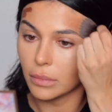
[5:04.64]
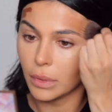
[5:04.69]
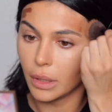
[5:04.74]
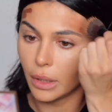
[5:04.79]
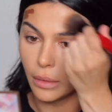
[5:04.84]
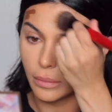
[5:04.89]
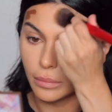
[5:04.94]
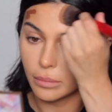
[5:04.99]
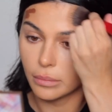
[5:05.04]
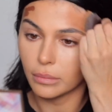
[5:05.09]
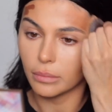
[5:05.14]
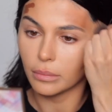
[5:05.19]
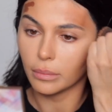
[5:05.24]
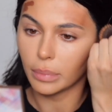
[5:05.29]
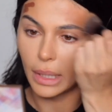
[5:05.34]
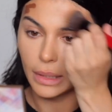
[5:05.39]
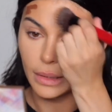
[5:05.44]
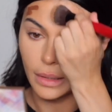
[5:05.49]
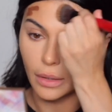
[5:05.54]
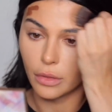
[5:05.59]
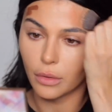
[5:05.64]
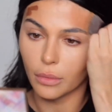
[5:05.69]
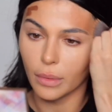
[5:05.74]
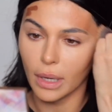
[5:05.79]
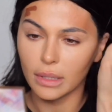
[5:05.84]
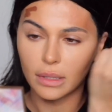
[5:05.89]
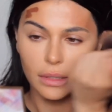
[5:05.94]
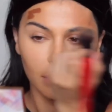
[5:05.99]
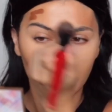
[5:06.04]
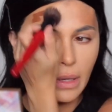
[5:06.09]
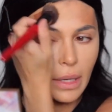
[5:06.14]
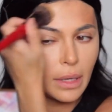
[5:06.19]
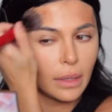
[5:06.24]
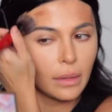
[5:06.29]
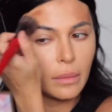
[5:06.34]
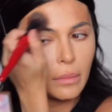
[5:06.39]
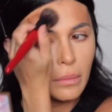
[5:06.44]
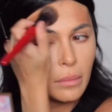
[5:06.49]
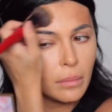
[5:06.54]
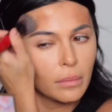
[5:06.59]
you know, blend out the rest of it.
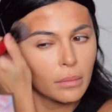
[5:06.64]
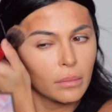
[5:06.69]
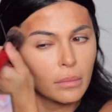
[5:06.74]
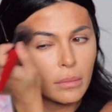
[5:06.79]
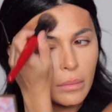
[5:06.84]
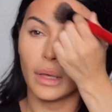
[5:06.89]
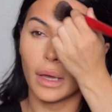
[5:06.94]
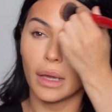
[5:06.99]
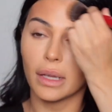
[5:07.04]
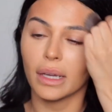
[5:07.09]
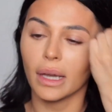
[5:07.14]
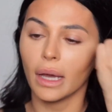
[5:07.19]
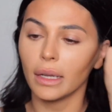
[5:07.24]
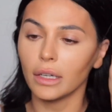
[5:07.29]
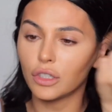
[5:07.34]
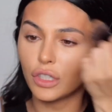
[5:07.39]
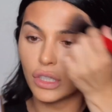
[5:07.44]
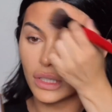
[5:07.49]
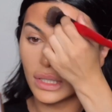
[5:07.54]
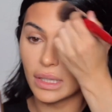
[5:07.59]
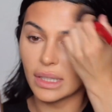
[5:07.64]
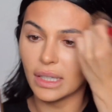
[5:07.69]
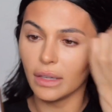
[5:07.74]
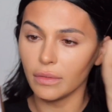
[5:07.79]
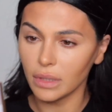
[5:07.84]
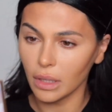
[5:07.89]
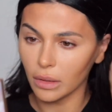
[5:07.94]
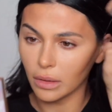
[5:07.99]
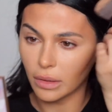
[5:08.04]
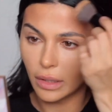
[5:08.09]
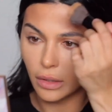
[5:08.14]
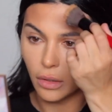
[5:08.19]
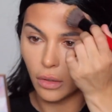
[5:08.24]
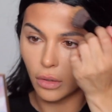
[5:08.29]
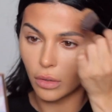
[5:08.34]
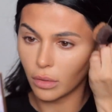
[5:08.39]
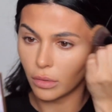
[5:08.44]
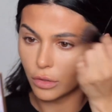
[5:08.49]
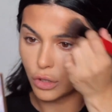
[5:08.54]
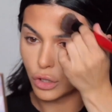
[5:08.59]
It kind of just leaves a
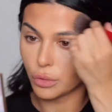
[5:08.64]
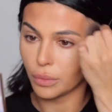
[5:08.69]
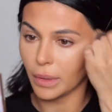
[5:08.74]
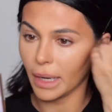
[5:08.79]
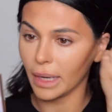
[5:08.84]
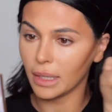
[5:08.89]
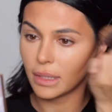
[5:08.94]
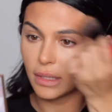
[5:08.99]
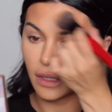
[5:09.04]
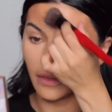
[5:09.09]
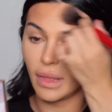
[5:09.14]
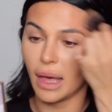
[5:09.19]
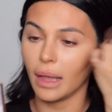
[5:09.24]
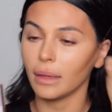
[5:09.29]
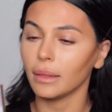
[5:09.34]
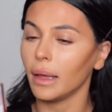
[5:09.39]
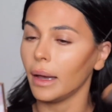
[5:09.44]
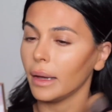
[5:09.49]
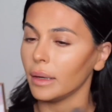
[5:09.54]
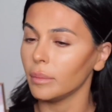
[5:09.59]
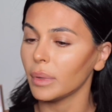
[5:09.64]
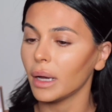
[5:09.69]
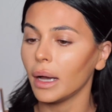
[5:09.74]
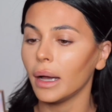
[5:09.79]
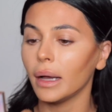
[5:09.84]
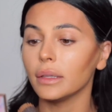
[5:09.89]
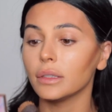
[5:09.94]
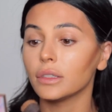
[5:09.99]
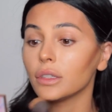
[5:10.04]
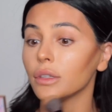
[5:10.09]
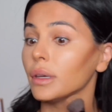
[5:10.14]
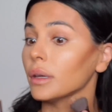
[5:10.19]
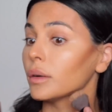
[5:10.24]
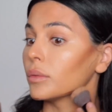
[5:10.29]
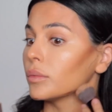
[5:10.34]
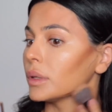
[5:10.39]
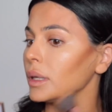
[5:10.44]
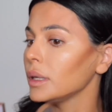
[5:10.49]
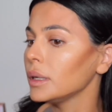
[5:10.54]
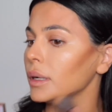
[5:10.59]
little trace of that line behind so you get a
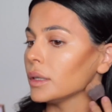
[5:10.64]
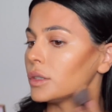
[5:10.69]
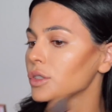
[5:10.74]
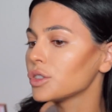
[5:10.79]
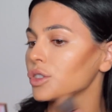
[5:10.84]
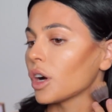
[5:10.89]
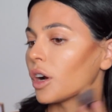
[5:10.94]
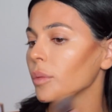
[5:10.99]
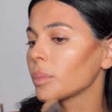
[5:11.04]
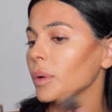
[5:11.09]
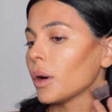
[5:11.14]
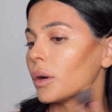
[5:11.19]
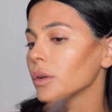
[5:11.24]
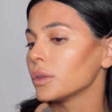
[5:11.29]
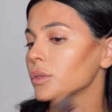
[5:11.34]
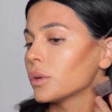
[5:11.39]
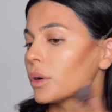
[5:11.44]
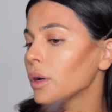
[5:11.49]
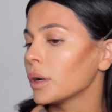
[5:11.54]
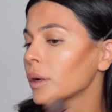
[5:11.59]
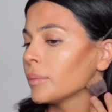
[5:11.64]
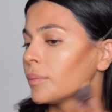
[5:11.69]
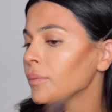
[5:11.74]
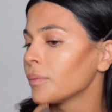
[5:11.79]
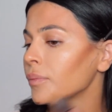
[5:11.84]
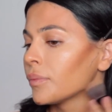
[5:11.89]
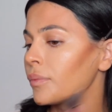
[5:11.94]
really nice sharp contour.